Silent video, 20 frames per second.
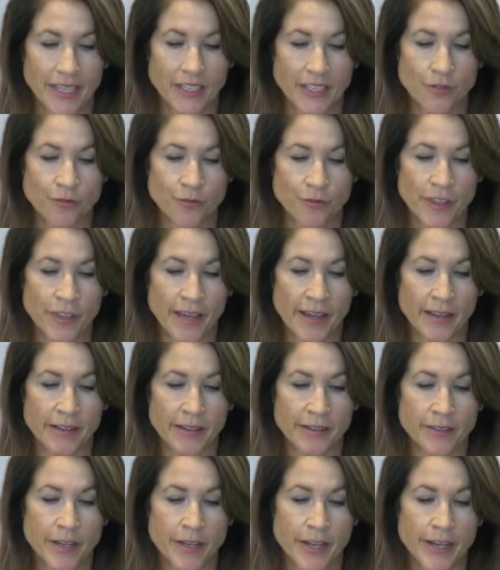Thank you for
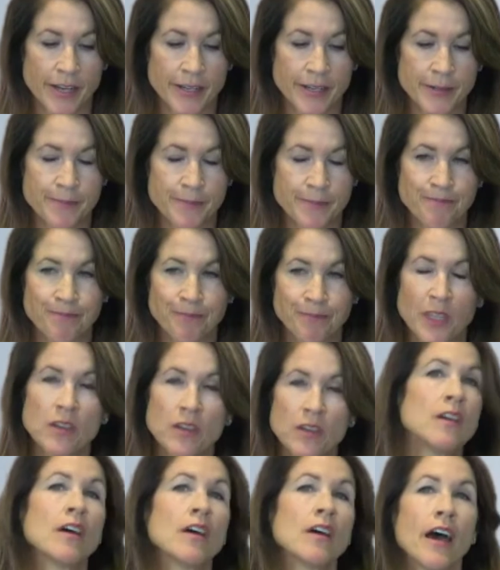that.
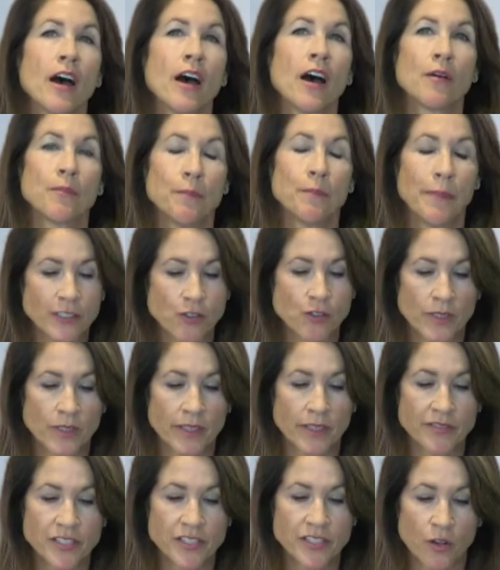Back to a
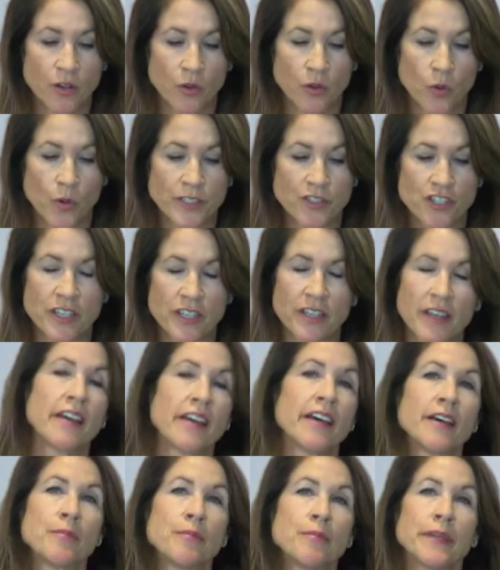lifestyle question,
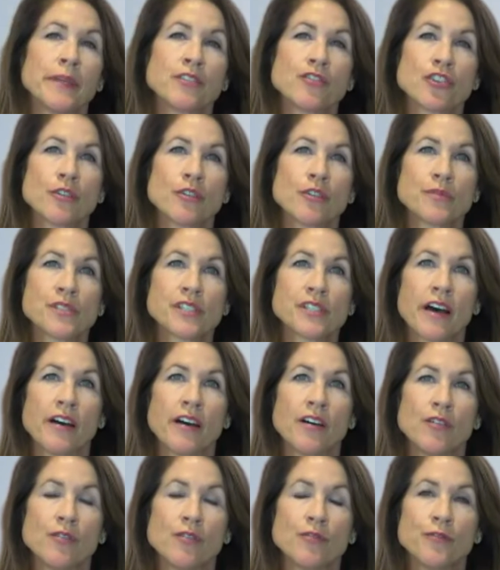in terms
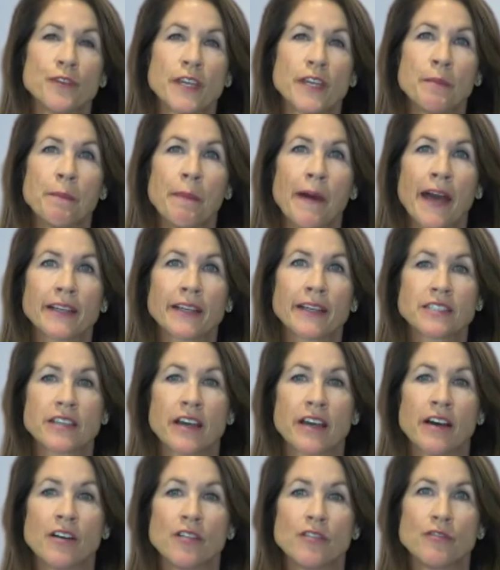of impact
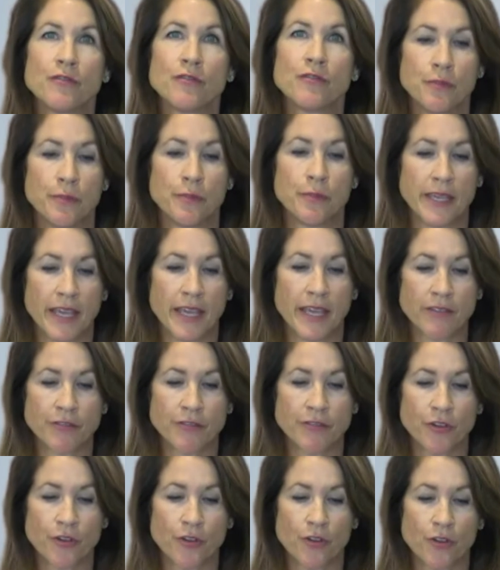of
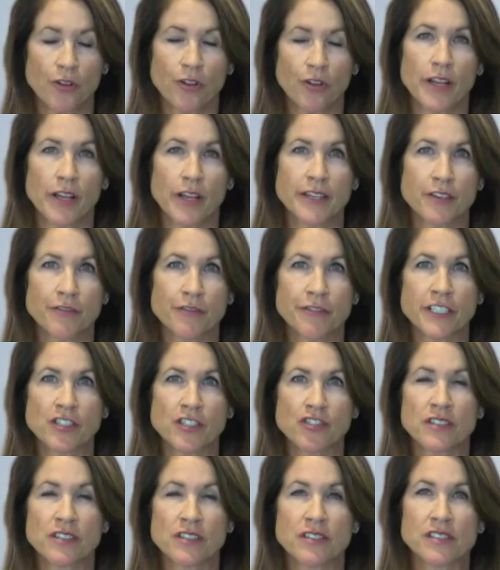behavioral
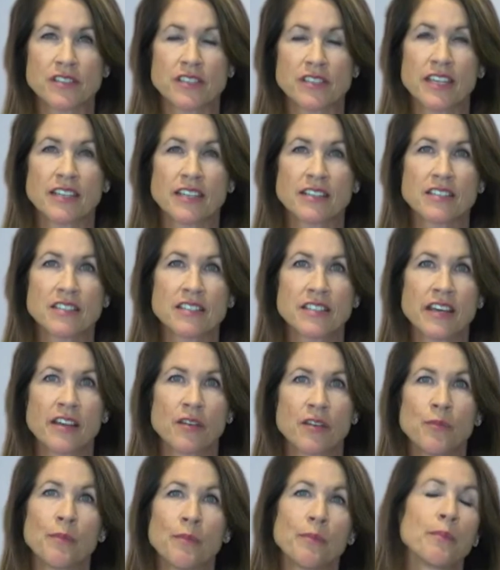interventions, things that